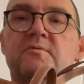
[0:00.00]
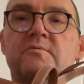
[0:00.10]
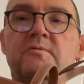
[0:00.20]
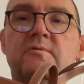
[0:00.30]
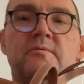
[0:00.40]

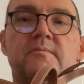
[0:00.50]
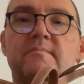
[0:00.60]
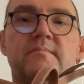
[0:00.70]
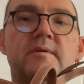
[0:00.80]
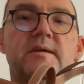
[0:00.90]
to
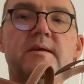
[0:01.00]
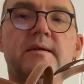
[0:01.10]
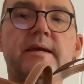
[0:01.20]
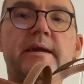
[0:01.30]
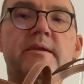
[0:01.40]

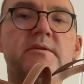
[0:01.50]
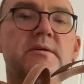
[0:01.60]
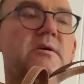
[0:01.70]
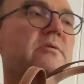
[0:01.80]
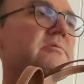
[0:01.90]

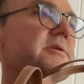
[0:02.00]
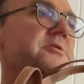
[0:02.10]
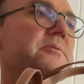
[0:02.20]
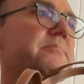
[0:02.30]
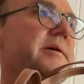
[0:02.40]
carry only
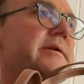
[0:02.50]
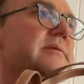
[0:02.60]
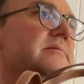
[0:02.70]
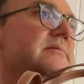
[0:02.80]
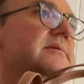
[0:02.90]
your bare
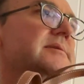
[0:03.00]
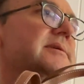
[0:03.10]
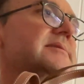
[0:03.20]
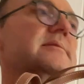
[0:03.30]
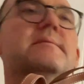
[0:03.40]

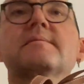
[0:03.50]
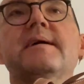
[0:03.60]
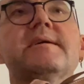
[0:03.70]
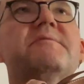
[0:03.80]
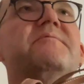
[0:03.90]
necessities,
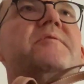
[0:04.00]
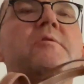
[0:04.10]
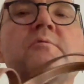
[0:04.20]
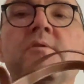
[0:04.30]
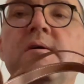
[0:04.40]
like a
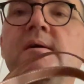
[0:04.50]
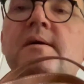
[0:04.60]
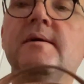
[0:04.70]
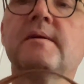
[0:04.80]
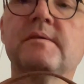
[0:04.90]
phone,
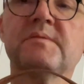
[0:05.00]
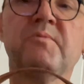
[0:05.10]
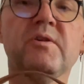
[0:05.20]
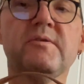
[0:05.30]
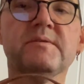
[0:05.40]

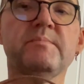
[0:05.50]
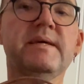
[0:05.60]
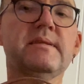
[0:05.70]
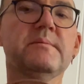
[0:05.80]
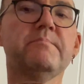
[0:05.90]
small
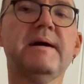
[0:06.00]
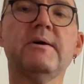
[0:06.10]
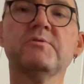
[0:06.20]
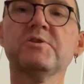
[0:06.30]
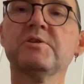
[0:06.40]
cosmetic
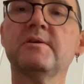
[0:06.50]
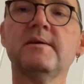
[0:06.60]
pouch,